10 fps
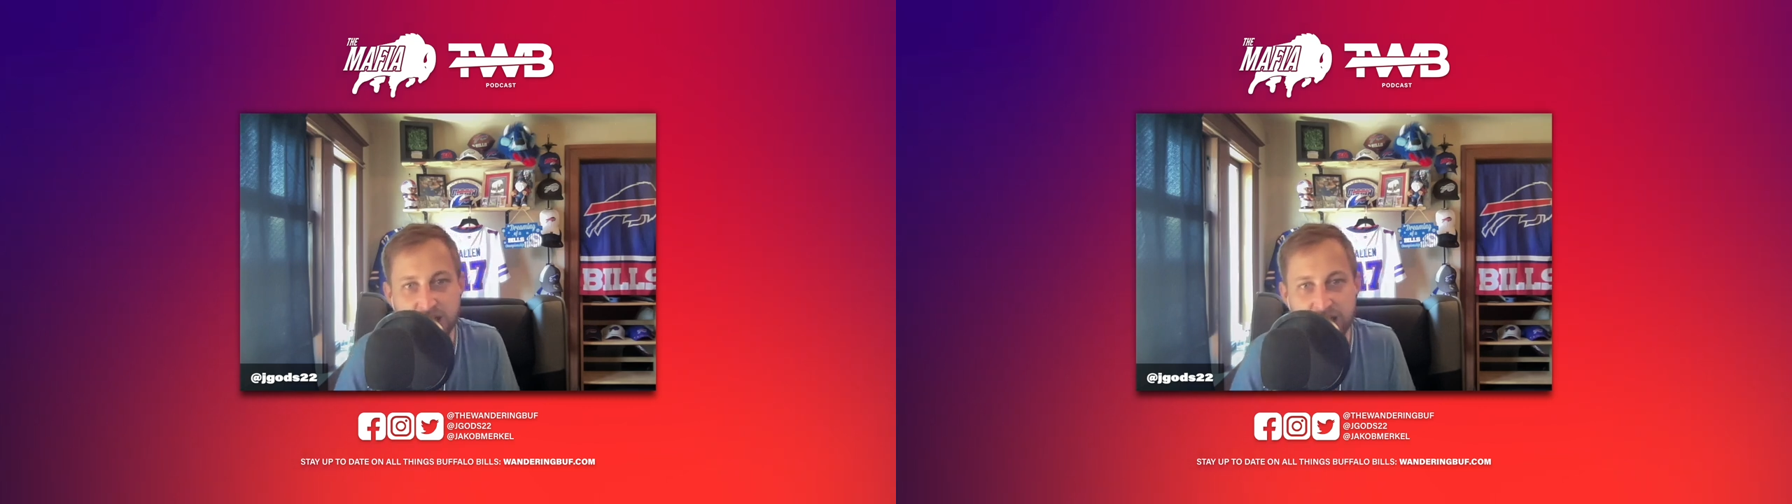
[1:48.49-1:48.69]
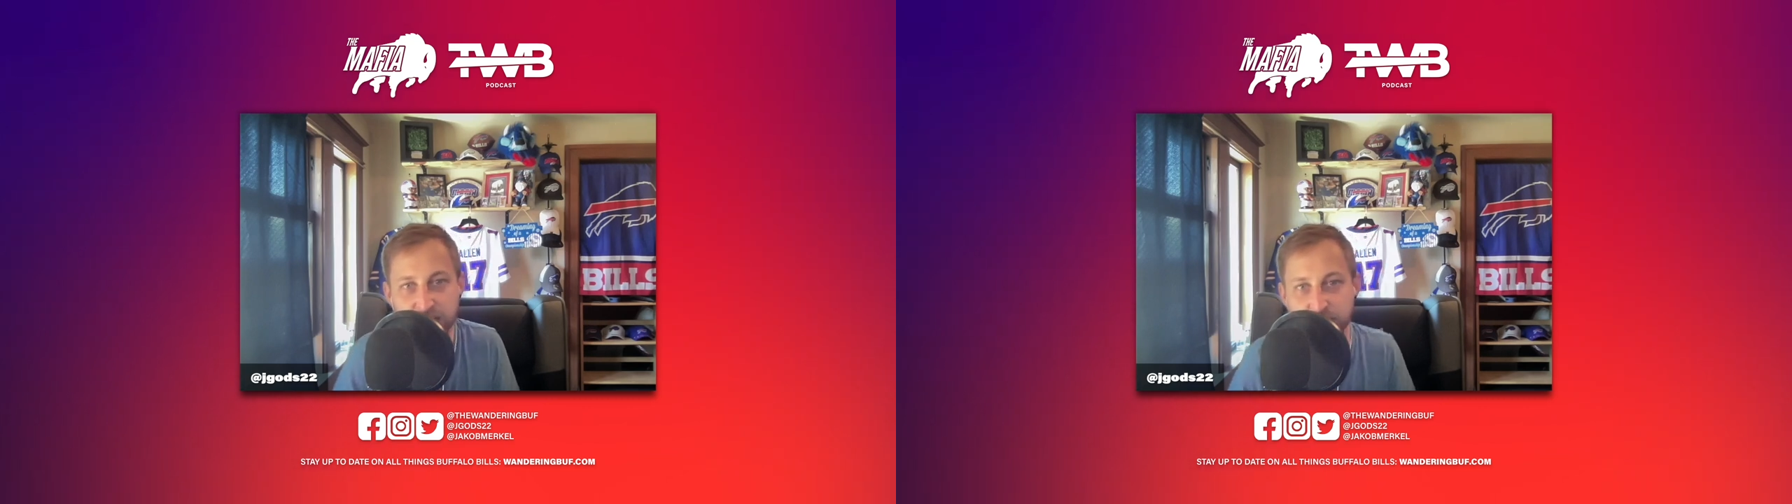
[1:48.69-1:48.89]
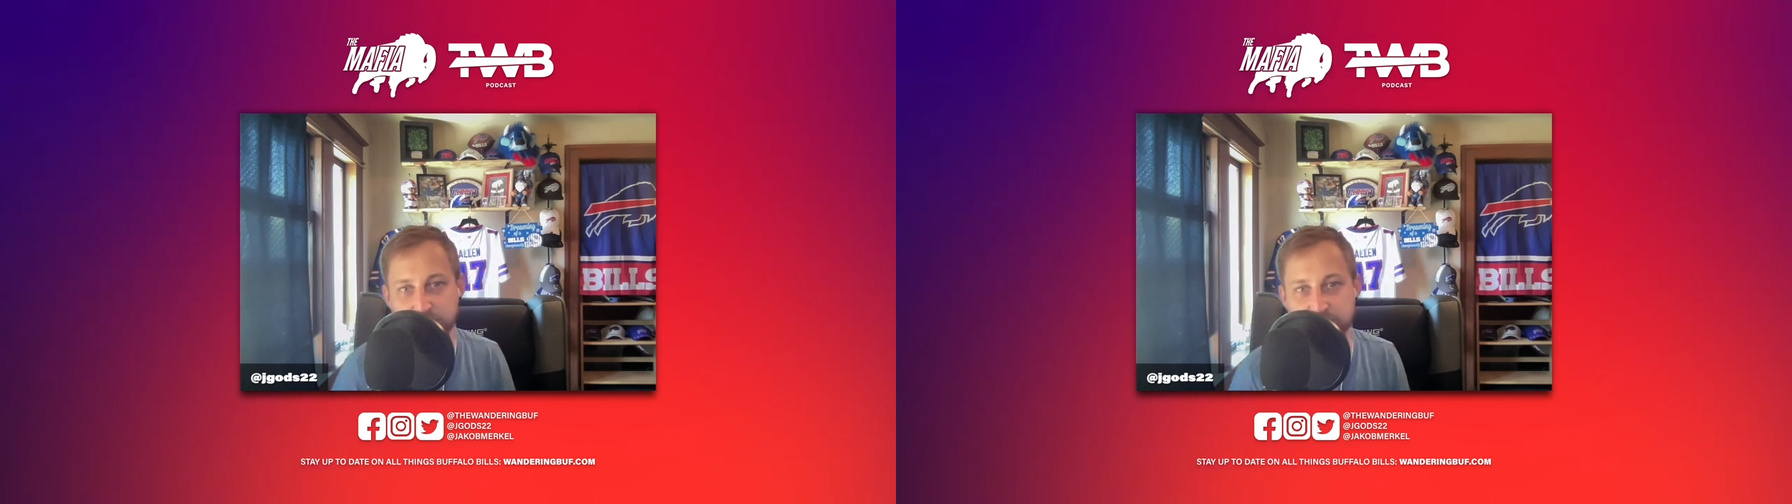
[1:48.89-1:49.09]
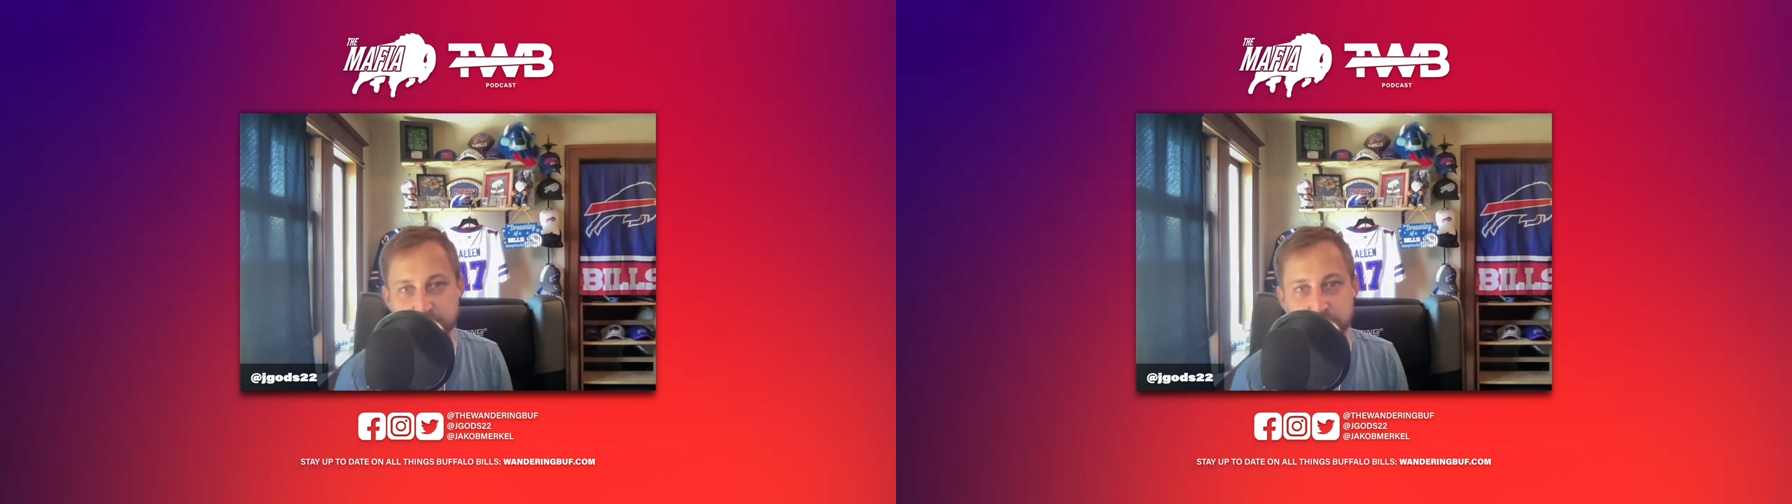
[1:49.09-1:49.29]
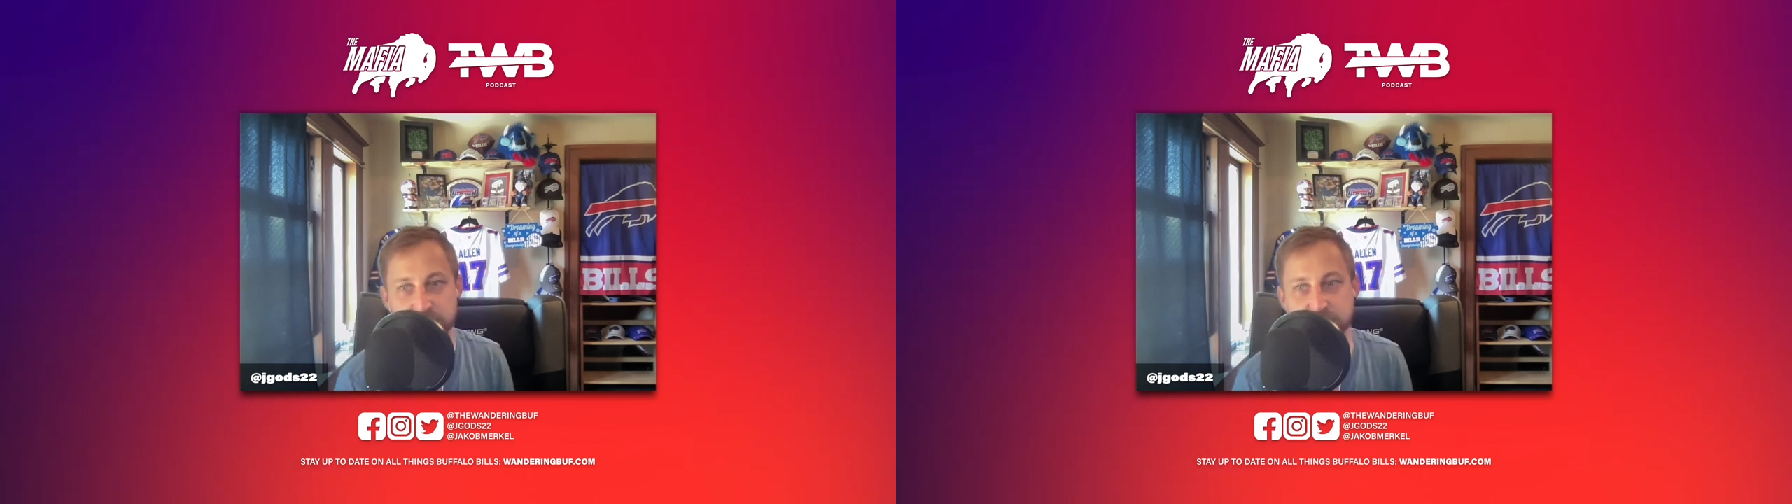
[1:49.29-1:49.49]
I don't read
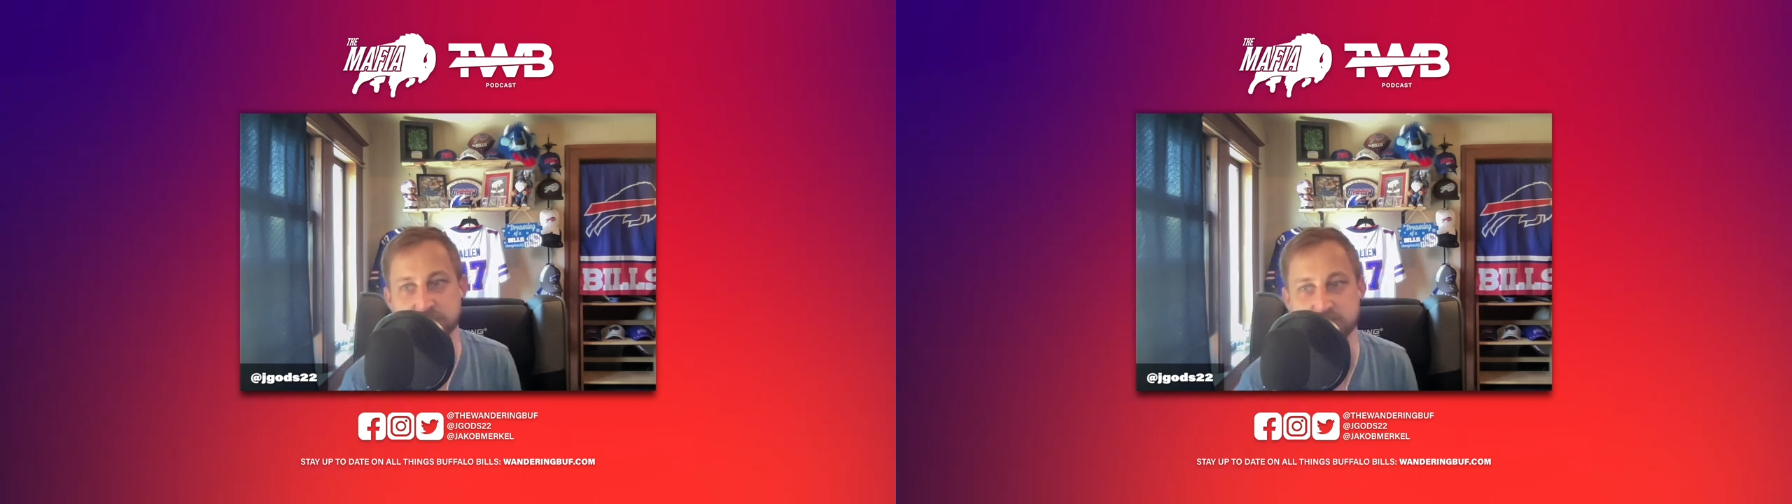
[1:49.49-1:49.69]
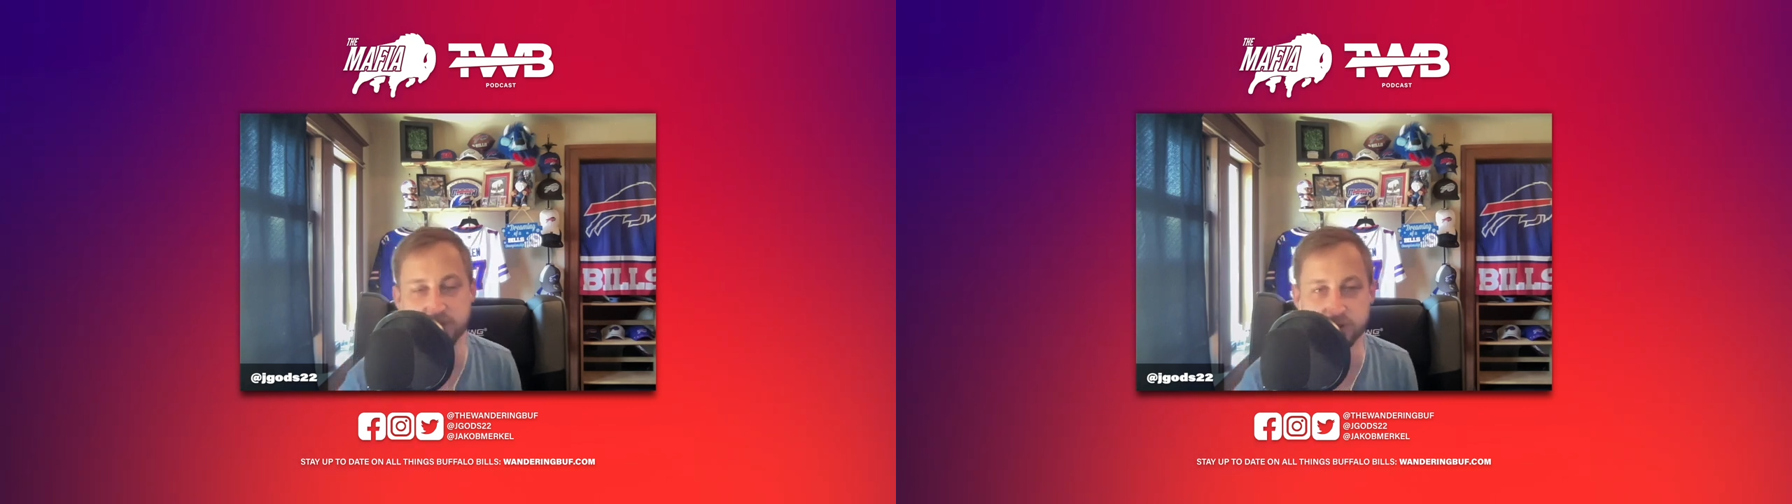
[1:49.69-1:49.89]
too much into